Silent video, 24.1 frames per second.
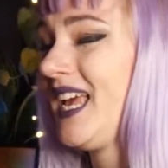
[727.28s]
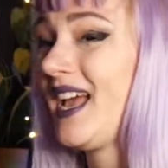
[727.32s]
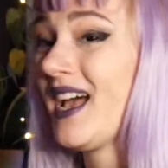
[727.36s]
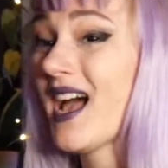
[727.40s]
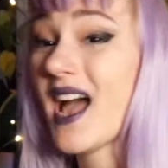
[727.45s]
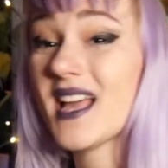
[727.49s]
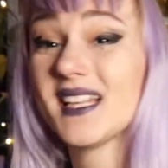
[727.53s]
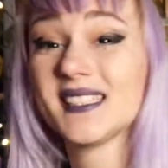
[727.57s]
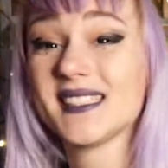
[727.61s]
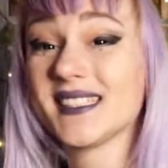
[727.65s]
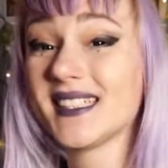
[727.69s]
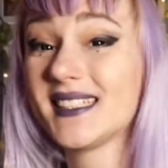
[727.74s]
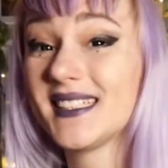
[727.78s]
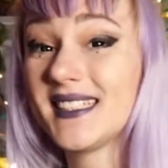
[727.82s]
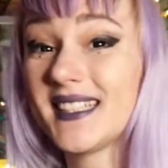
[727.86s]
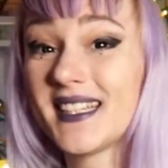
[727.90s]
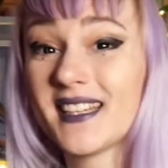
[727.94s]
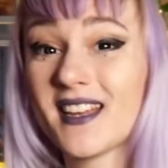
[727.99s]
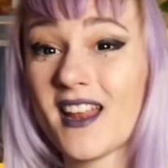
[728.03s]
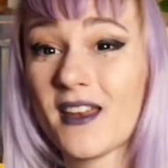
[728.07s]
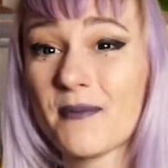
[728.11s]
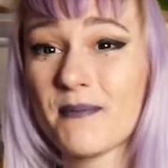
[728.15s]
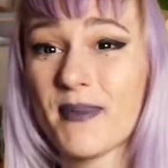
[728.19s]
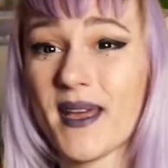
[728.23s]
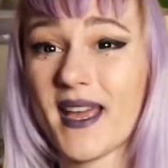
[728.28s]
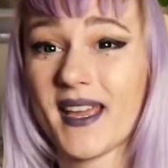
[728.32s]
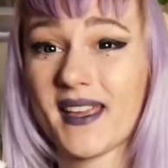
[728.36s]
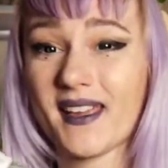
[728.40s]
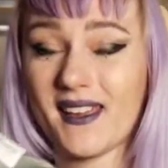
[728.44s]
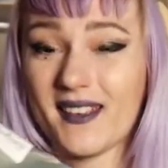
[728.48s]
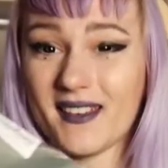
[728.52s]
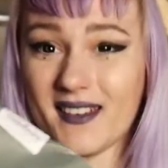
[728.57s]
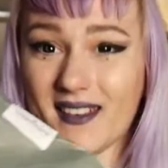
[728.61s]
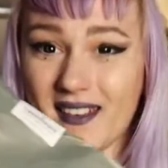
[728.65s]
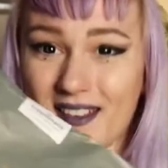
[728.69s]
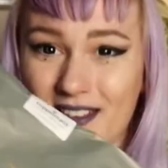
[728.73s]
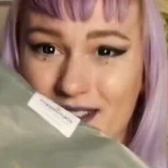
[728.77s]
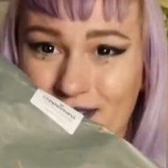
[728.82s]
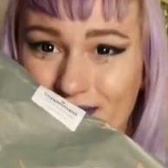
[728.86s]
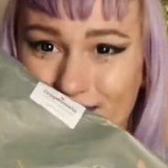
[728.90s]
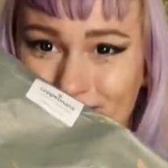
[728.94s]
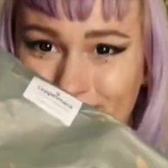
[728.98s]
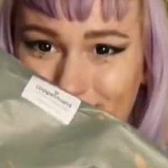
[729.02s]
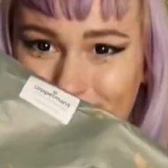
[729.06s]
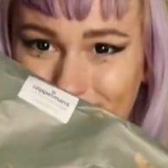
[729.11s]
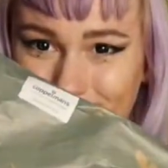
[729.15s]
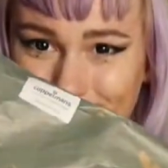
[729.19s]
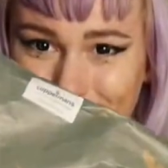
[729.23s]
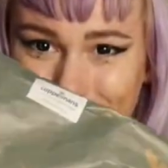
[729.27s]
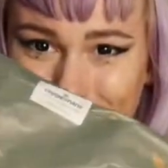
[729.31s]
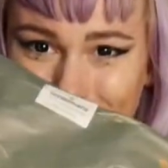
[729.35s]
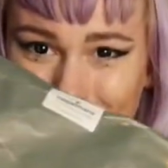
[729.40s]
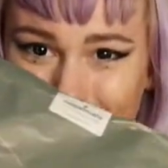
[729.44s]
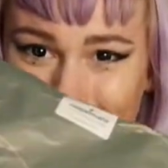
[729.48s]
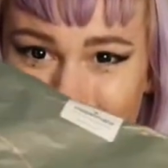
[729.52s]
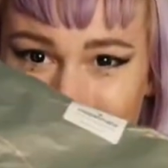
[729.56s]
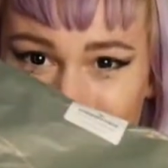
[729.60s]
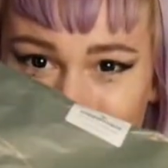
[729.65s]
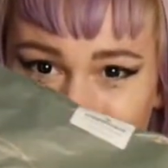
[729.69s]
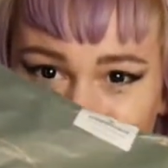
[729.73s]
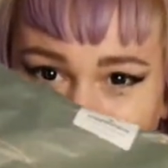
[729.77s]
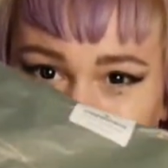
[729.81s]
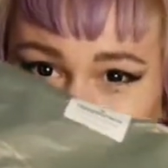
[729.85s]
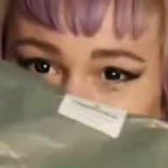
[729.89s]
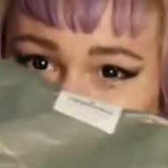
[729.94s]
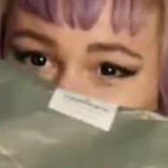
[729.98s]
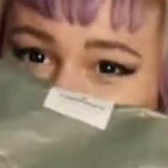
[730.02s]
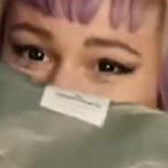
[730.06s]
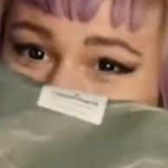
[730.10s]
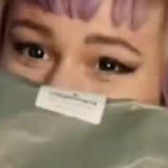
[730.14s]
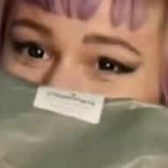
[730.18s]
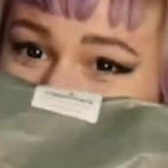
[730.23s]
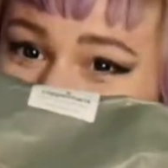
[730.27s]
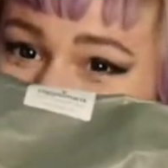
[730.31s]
I still didn't unpack it. Oh, look at